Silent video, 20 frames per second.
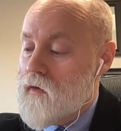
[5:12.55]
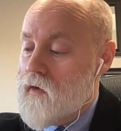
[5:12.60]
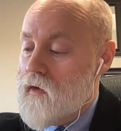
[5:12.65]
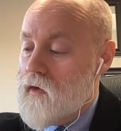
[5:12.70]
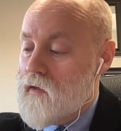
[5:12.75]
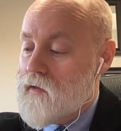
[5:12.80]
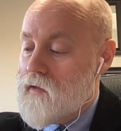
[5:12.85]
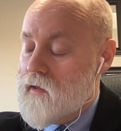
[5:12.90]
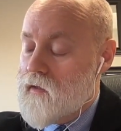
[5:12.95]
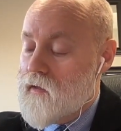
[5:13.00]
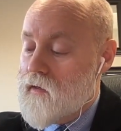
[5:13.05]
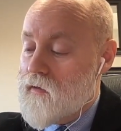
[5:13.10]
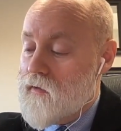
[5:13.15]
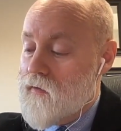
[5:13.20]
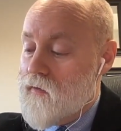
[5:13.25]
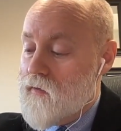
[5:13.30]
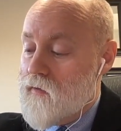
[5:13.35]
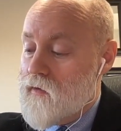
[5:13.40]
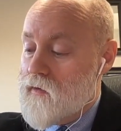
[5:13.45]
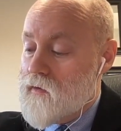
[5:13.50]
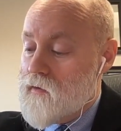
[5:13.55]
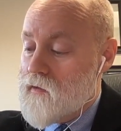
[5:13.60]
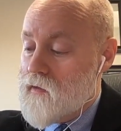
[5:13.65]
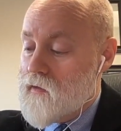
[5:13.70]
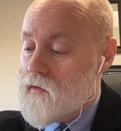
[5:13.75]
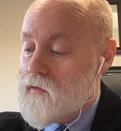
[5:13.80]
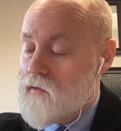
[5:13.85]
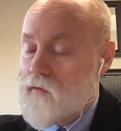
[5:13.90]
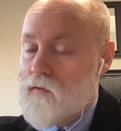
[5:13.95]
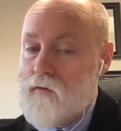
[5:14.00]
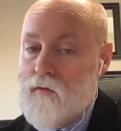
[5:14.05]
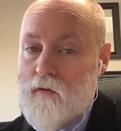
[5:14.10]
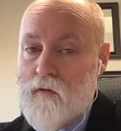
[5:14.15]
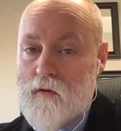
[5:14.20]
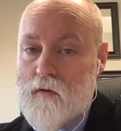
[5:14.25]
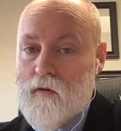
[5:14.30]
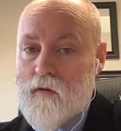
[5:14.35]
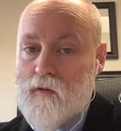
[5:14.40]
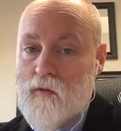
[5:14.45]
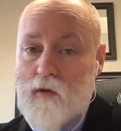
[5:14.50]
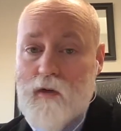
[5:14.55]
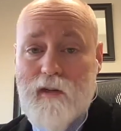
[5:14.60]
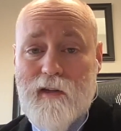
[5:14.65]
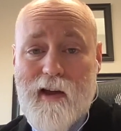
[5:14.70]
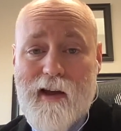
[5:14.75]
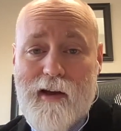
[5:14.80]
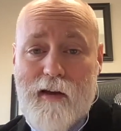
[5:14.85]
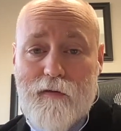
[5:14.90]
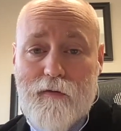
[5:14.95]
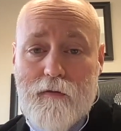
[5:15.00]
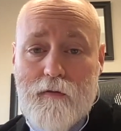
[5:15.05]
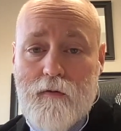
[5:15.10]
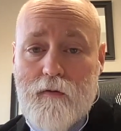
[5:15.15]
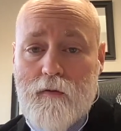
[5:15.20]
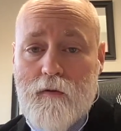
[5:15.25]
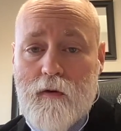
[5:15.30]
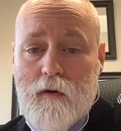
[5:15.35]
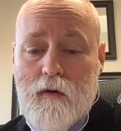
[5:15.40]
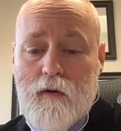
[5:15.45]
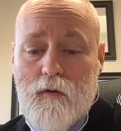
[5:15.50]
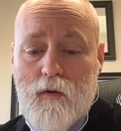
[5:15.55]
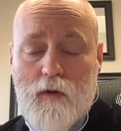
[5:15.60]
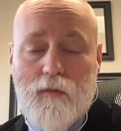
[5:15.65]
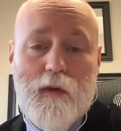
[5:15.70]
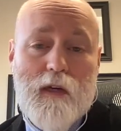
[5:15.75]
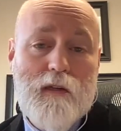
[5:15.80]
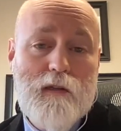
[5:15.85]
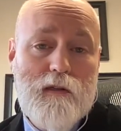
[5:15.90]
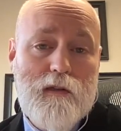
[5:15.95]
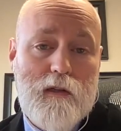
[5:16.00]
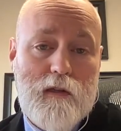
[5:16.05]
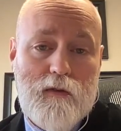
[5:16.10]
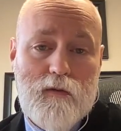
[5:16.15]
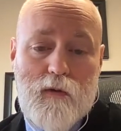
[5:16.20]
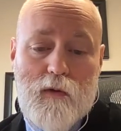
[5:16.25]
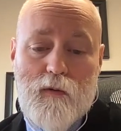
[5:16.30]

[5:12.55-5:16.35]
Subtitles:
18 out of 36, which is half, which makes sense.